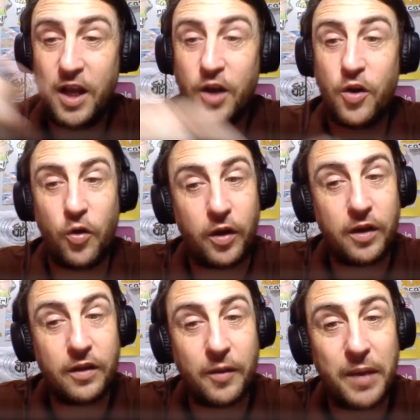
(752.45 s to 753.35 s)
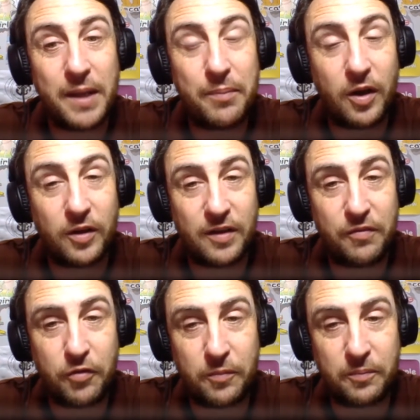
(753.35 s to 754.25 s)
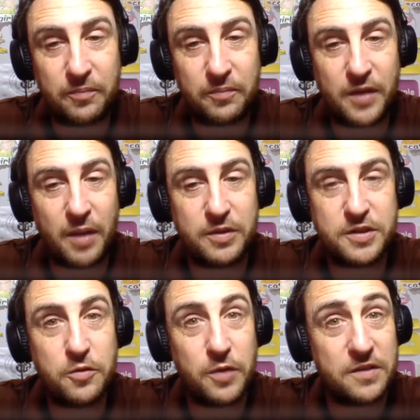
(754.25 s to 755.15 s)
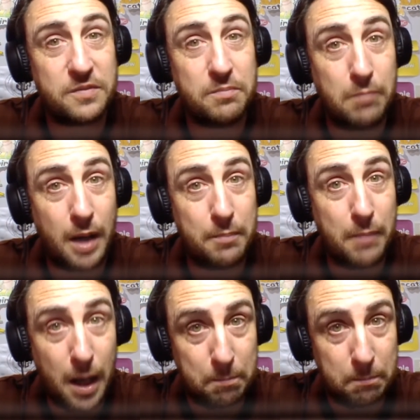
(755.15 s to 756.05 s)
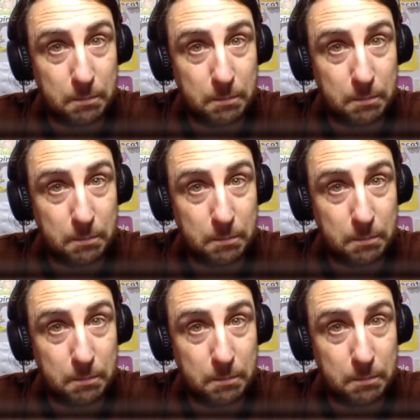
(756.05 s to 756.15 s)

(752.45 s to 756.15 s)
Look, the people are different. Number two, it's my mum.